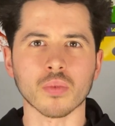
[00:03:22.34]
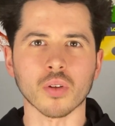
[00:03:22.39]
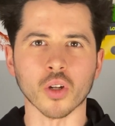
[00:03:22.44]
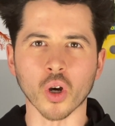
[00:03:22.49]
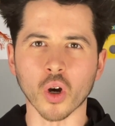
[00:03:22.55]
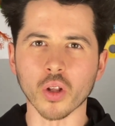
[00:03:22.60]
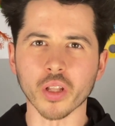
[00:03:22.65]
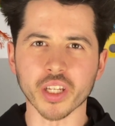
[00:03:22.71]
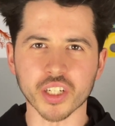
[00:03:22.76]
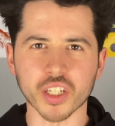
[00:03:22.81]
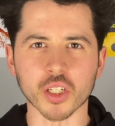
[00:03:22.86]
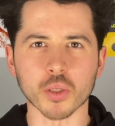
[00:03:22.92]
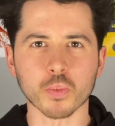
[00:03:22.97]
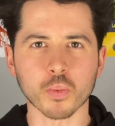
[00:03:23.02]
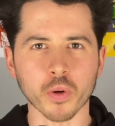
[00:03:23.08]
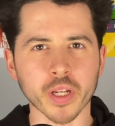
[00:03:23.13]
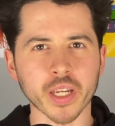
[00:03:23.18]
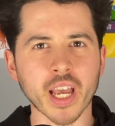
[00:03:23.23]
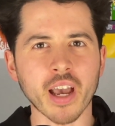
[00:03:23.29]
And all this is
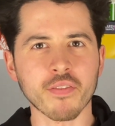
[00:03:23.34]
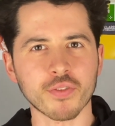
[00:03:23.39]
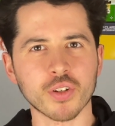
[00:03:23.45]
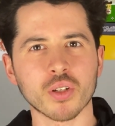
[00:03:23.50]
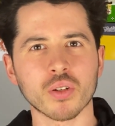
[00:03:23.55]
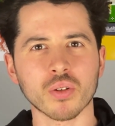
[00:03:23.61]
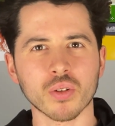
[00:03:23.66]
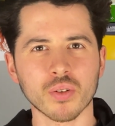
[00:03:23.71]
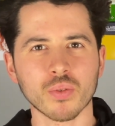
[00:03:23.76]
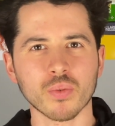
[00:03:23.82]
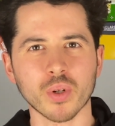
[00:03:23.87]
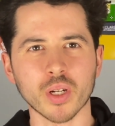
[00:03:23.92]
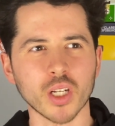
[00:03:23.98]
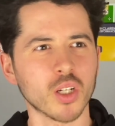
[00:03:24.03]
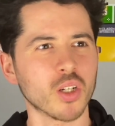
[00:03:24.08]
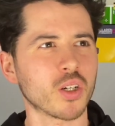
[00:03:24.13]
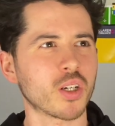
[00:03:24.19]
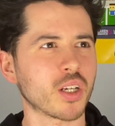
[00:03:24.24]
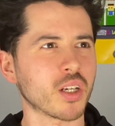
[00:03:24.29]
pretty evident when you
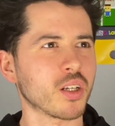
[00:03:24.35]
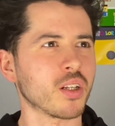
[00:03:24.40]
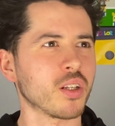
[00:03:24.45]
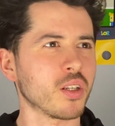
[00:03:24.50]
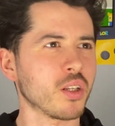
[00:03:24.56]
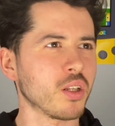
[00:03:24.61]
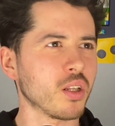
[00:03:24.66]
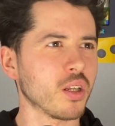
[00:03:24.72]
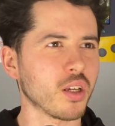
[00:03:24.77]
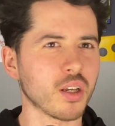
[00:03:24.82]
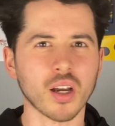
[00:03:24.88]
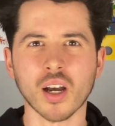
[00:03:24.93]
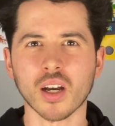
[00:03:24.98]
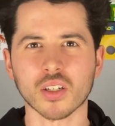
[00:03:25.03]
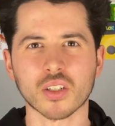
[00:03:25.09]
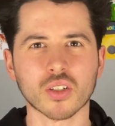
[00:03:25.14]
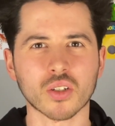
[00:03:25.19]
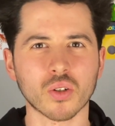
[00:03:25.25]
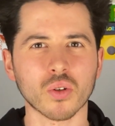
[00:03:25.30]
look at uh,
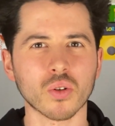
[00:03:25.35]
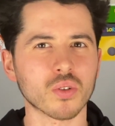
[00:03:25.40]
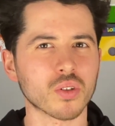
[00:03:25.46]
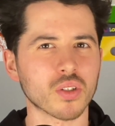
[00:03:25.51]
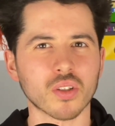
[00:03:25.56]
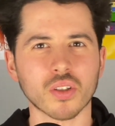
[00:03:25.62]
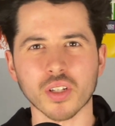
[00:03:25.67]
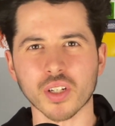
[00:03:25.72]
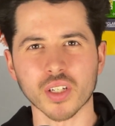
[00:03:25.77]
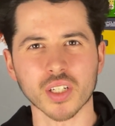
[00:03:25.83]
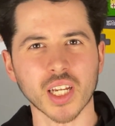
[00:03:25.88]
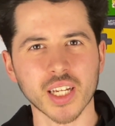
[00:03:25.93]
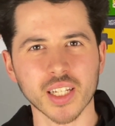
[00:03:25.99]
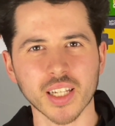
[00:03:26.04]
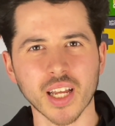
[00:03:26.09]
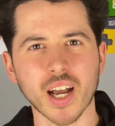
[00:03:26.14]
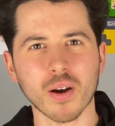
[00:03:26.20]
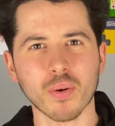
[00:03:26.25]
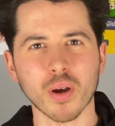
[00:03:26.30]
articles and things like
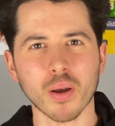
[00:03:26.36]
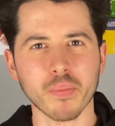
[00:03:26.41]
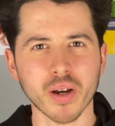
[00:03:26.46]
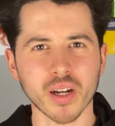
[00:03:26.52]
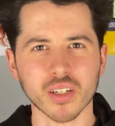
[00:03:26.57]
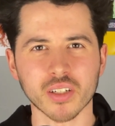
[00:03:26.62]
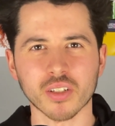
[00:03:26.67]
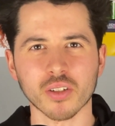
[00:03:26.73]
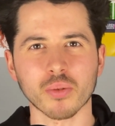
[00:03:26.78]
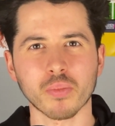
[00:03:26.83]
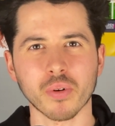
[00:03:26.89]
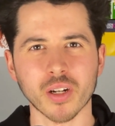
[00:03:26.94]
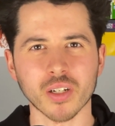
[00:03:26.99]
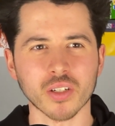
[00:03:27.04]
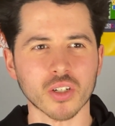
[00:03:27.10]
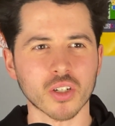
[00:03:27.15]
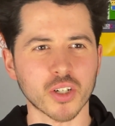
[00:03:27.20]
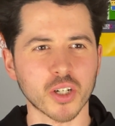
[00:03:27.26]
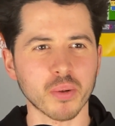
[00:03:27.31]
that, where Marcel Brands
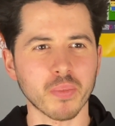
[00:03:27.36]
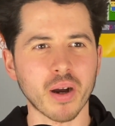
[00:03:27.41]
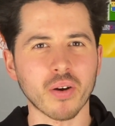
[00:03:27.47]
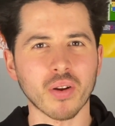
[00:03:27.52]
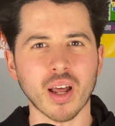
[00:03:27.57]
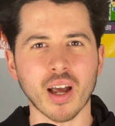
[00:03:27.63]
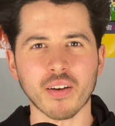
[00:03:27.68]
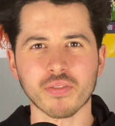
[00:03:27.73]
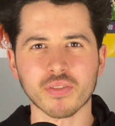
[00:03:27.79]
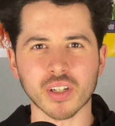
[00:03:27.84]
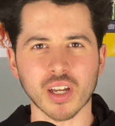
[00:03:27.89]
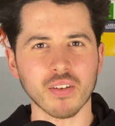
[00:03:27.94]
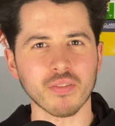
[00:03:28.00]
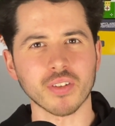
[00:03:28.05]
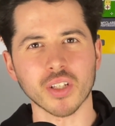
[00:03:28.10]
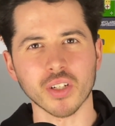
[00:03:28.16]
has come out after having the